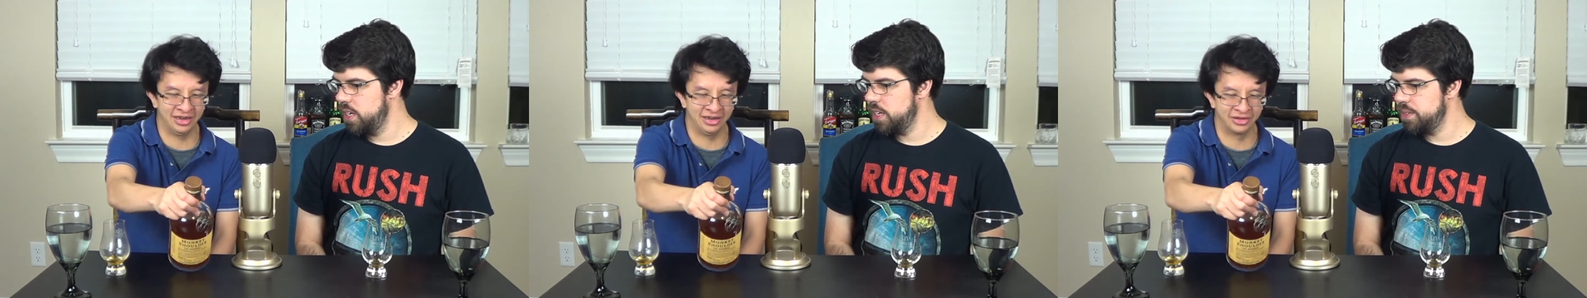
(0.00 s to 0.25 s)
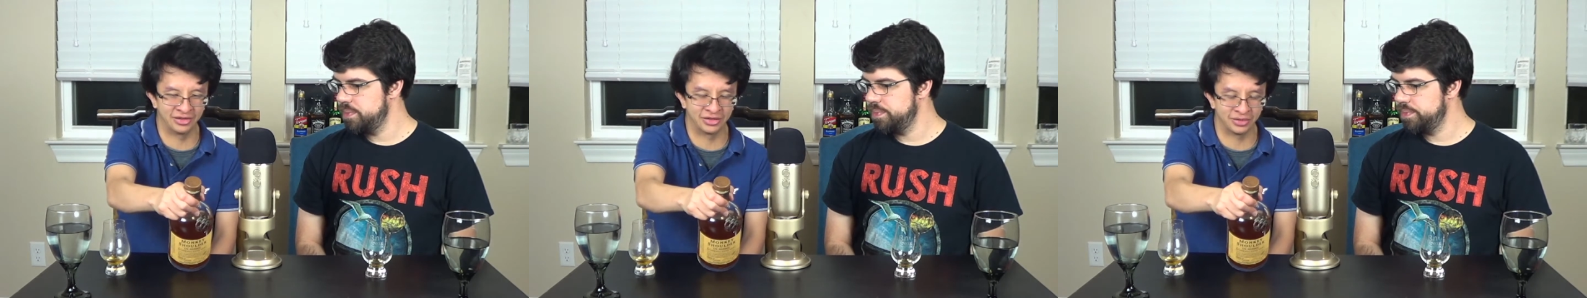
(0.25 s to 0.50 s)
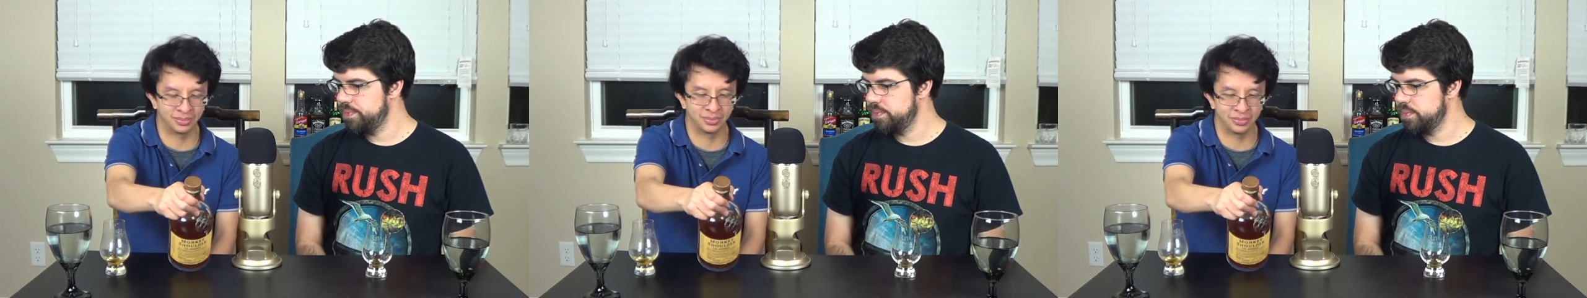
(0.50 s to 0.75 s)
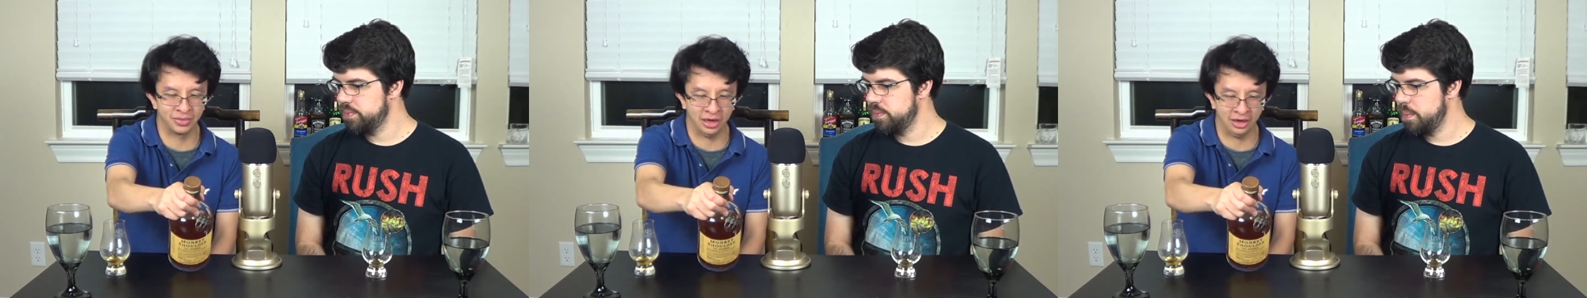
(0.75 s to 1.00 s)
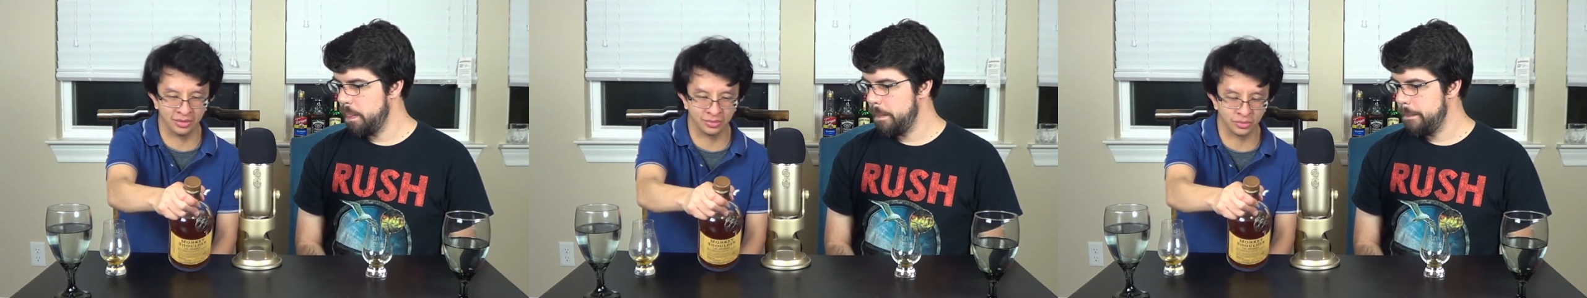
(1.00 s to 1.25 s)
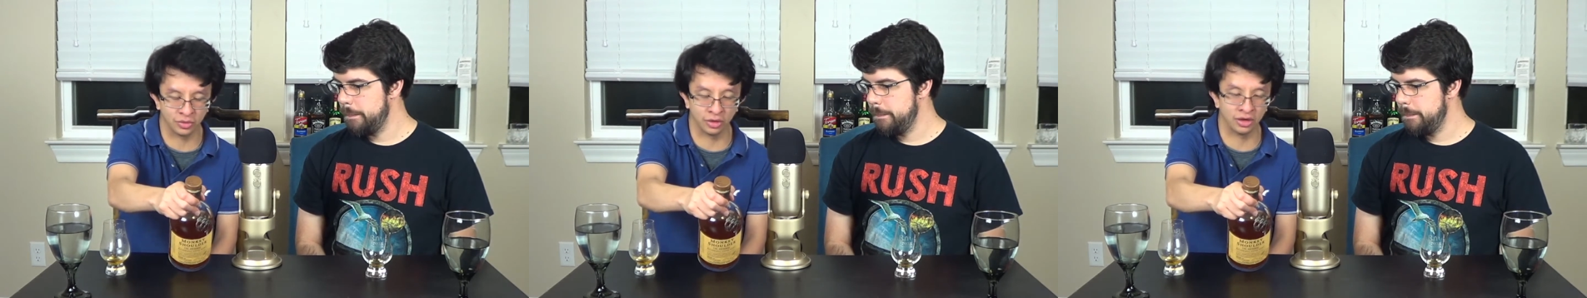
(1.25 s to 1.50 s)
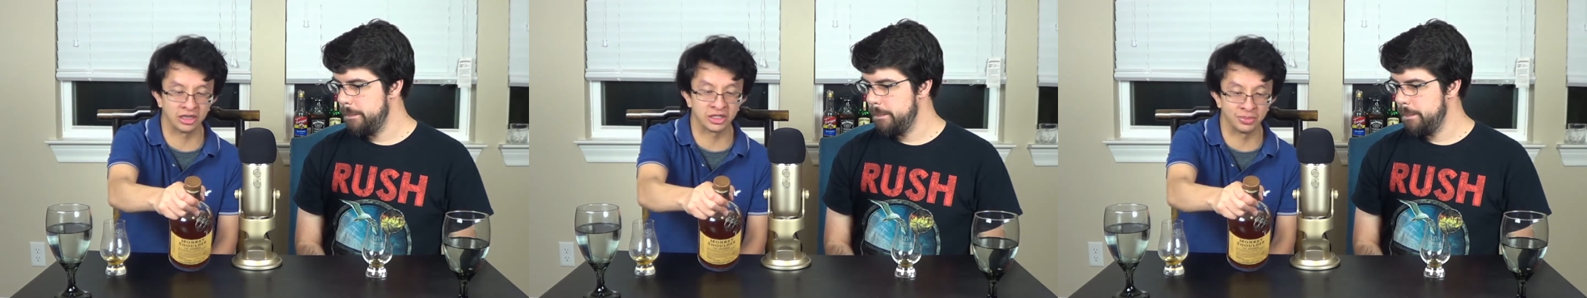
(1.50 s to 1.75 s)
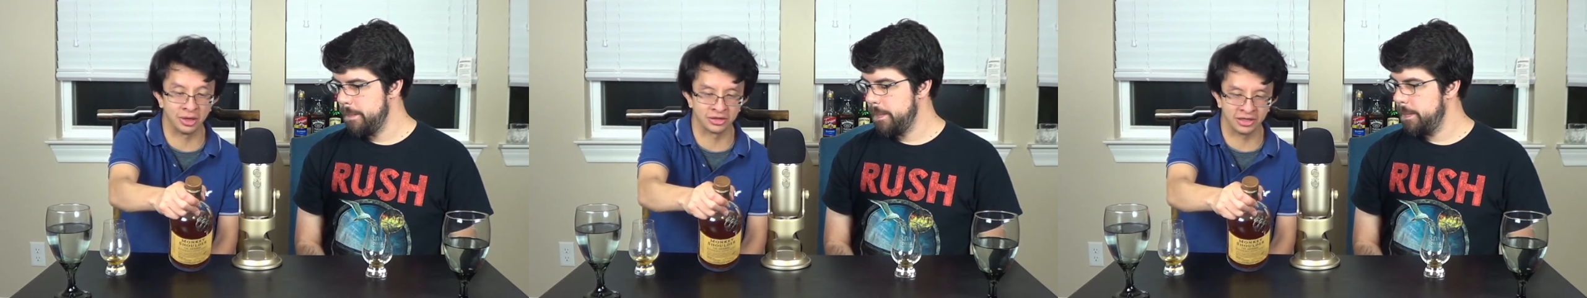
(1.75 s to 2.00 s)
Speaker 1: Yeah. And, yeah. Or I
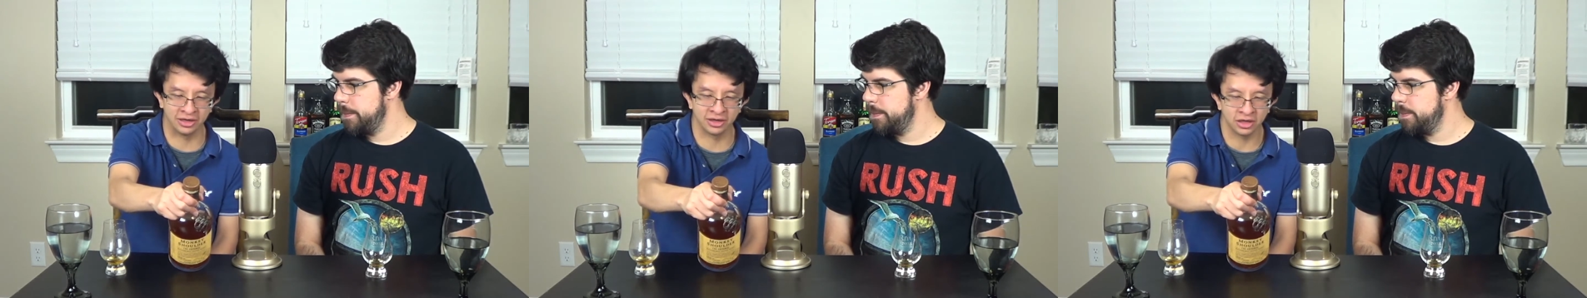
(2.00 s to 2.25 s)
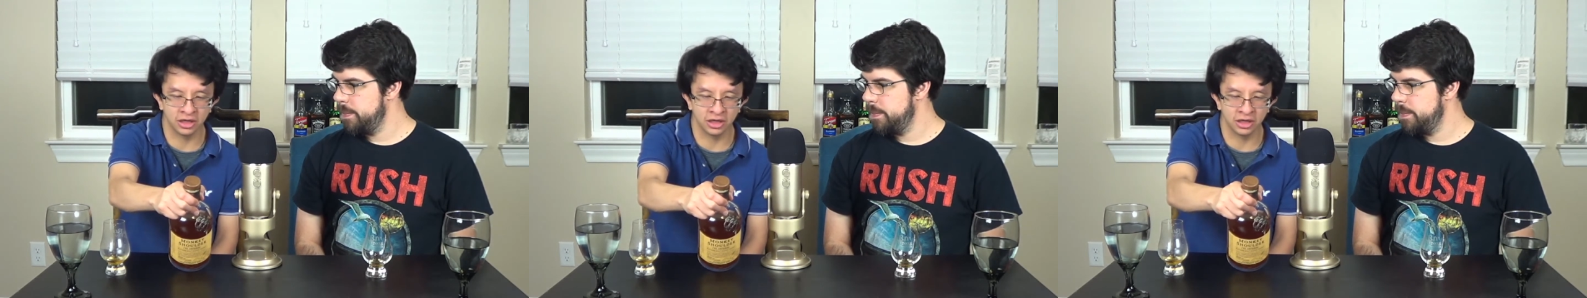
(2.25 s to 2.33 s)
smelled it.